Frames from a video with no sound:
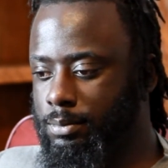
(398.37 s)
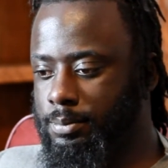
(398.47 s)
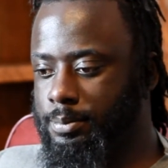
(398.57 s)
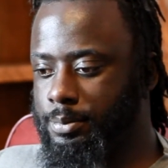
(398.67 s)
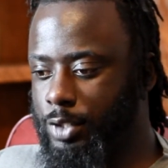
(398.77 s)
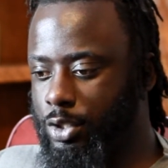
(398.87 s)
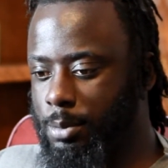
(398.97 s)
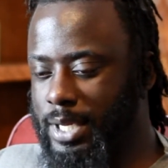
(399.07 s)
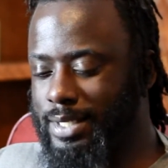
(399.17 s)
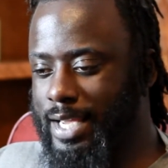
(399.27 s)
you
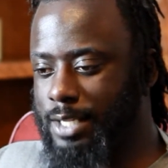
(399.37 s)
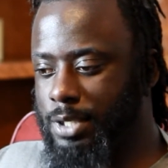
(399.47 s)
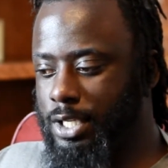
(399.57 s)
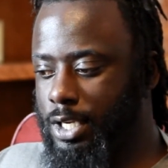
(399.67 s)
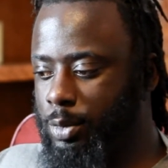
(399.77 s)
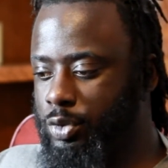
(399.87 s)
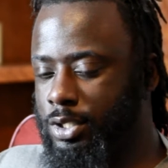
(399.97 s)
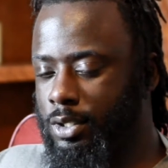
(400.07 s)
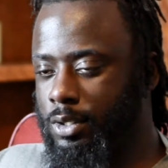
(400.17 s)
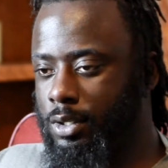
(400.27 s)
know, my dad being able
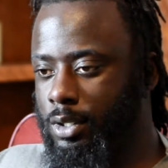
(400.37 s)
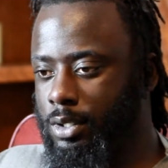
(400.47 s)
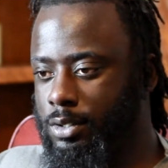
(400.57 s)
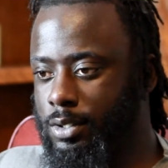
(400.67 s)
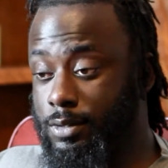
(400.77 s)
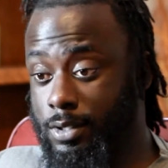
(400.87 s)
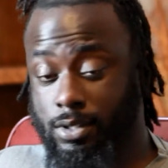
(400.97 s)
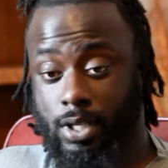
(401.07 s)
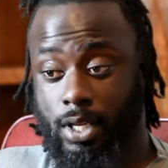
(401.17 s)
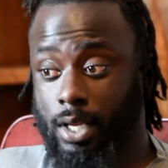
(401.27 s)
to
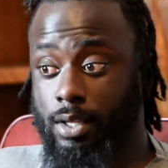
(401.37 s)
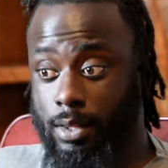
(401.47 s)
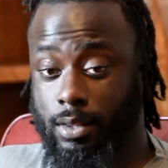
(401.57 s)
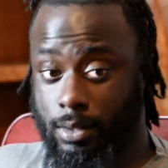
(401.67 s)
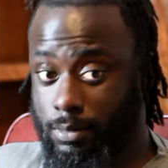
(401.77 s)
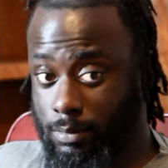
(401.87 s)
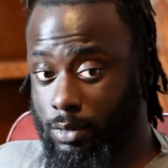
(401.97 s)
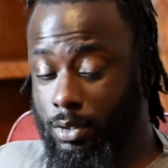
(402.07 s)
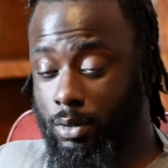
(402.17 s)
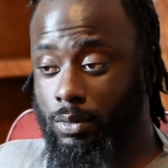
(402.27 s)
say, hey,
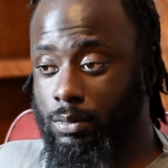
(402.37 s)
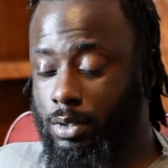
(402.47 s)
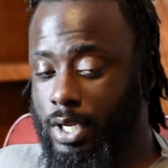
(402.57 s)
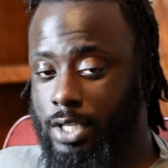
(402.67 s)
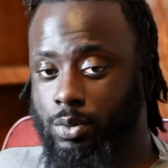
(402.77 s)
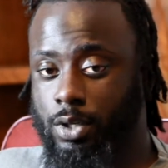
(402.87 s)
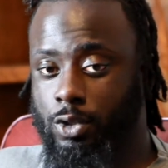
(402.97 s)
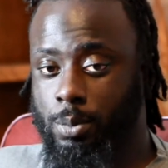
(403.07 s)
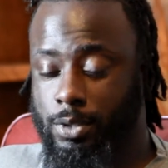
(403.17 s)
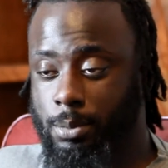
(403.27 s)
you know, Olajuwon
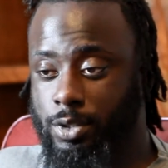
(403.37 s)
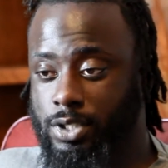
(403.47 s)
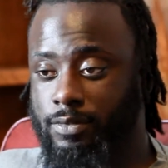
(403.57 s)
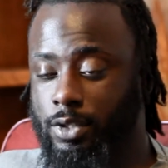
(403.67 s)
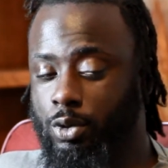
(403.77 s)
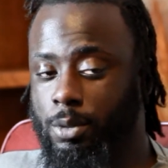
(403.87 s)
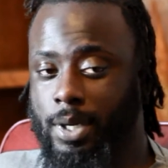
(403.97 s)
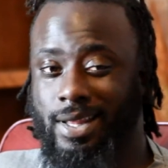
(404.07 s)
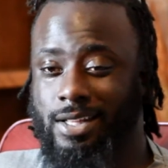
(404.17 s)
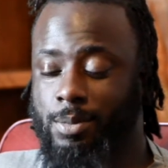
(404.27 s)
Cooper, number 7, the
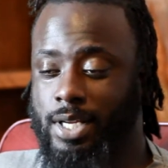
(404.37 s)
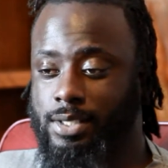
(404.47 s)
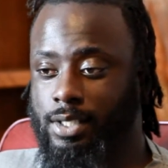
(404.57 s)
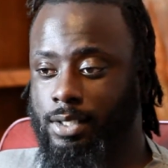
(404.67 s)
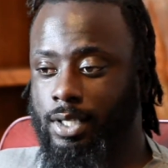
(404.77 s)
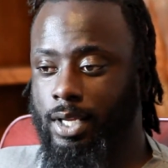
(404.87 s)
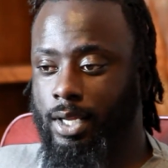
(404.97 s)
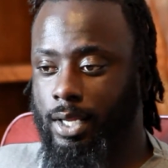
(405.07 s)
quarterback, that's my son.